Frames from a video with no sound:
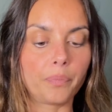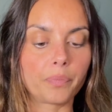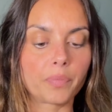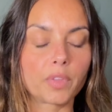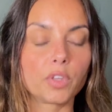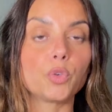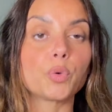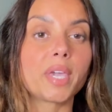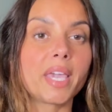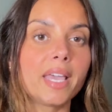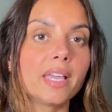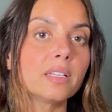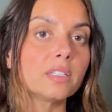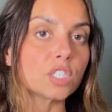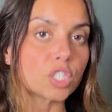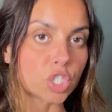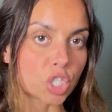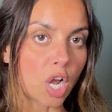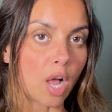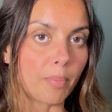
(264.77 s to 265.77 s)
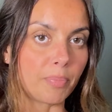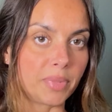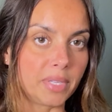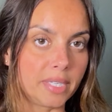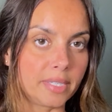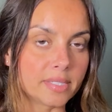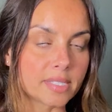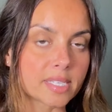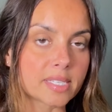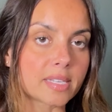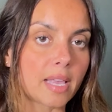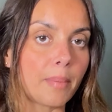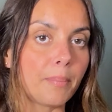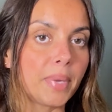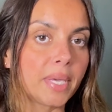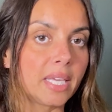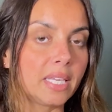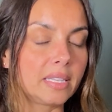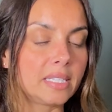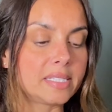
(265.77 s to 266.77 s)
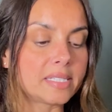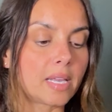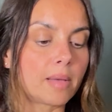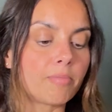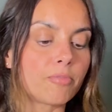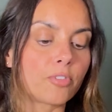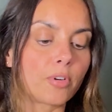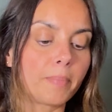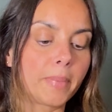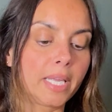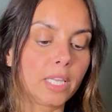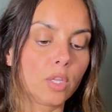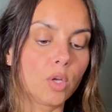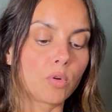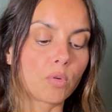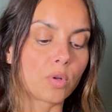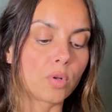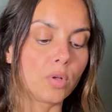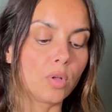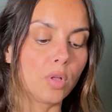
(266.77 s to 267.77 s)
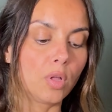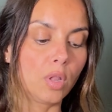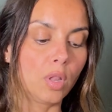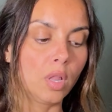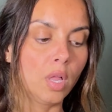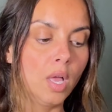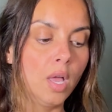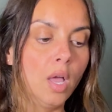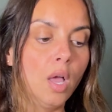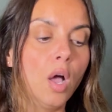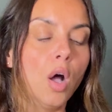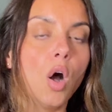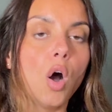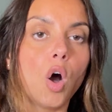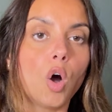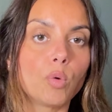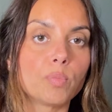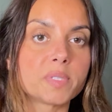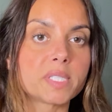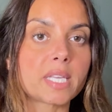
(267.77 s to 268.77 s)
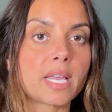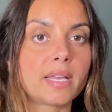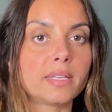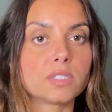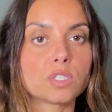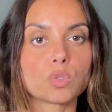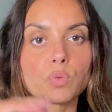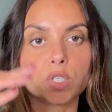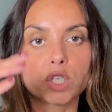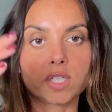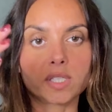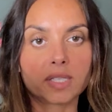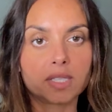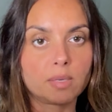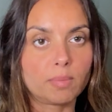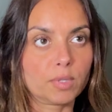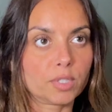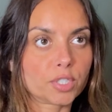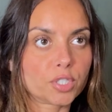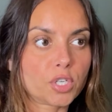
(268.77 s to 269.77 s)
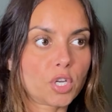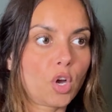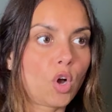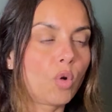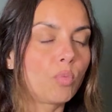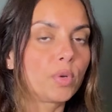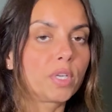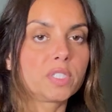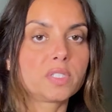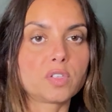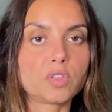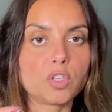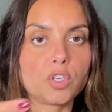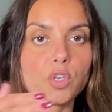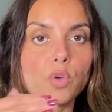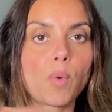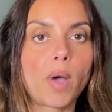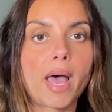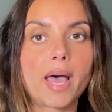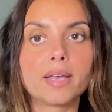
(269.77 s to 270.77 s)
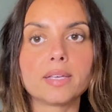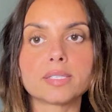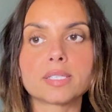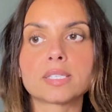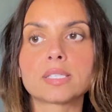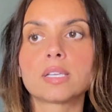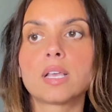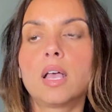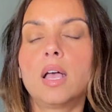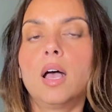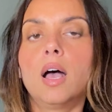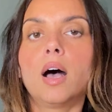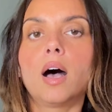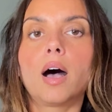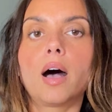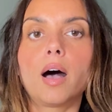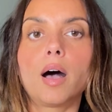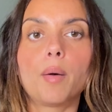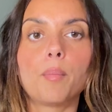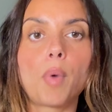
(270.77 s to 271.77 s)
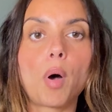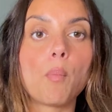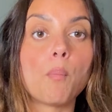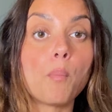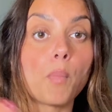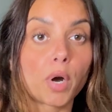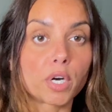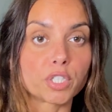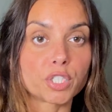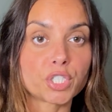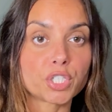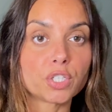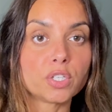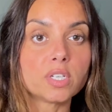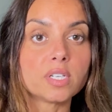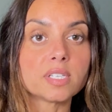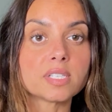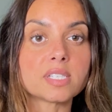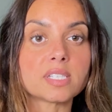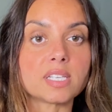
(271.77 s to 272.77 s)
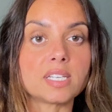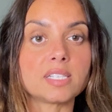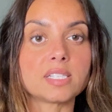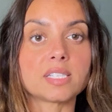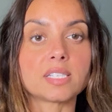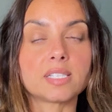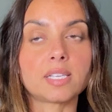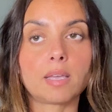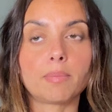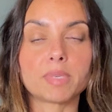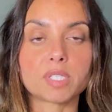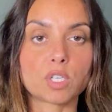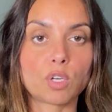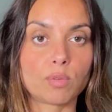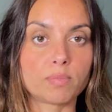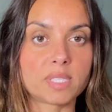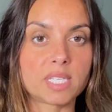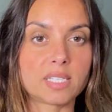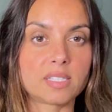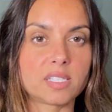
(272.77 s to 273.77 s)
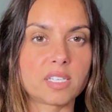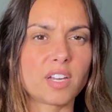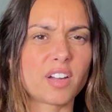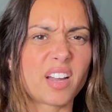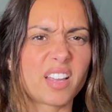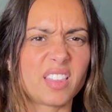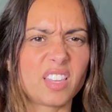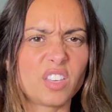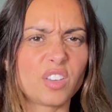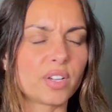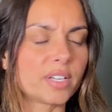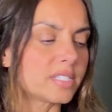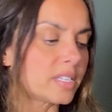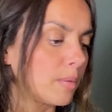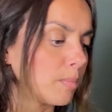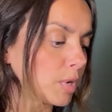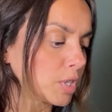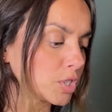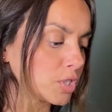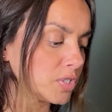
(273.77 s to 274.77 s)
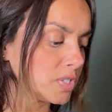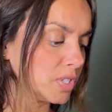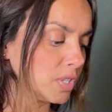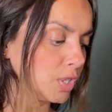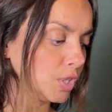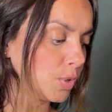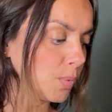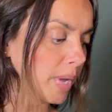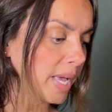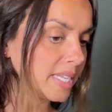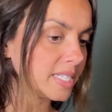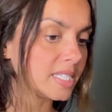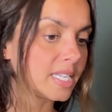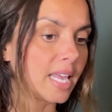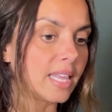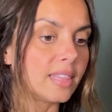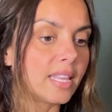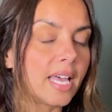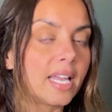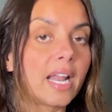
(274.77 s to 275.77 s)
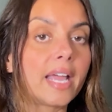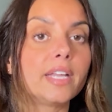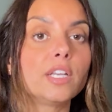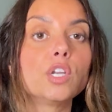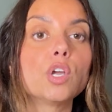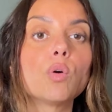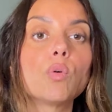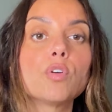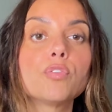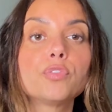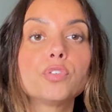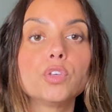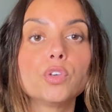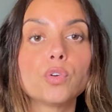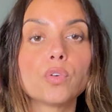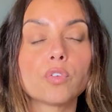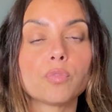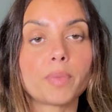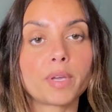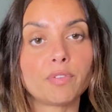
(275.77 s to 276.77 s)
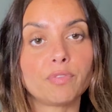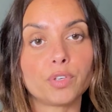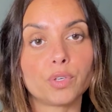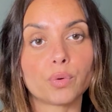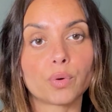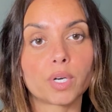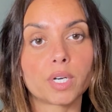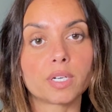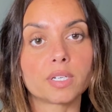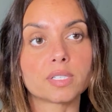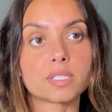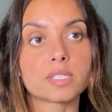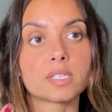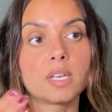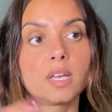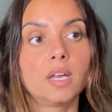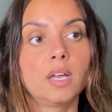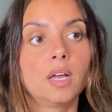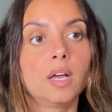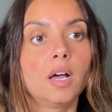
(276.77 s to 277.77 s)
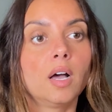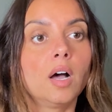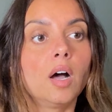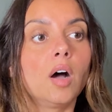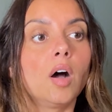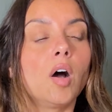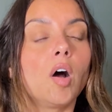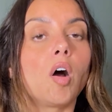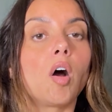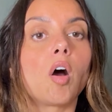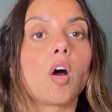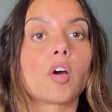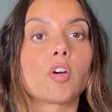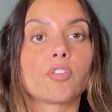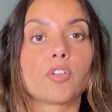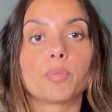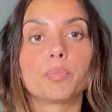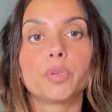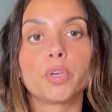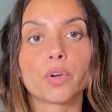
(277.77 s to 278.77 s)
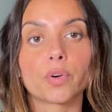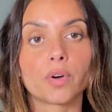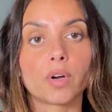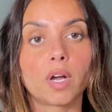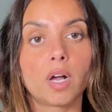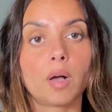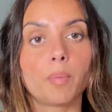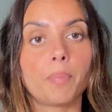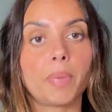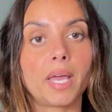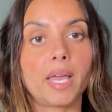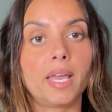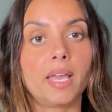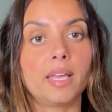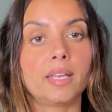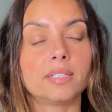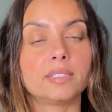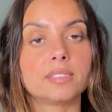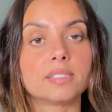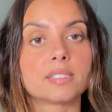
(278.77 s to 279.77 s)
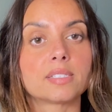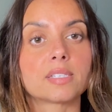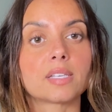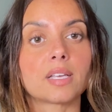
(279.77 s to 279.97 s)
you can't shop these because I'm picking these up from my local HomeSense, which is similar to Home Goods in the US. Marshall's is the same as HomeSense here. I think you guys have Marshall's in the US. And then I know a few of my viewers are from Europe and